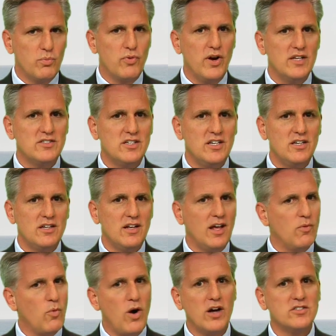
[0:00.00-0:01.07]
the President
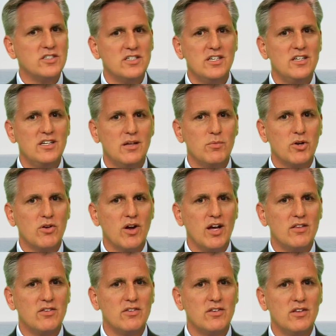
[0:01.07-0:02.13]
and Washington
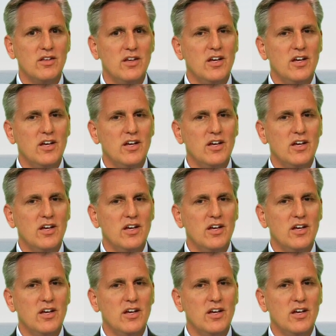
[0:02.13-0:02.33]
Democrats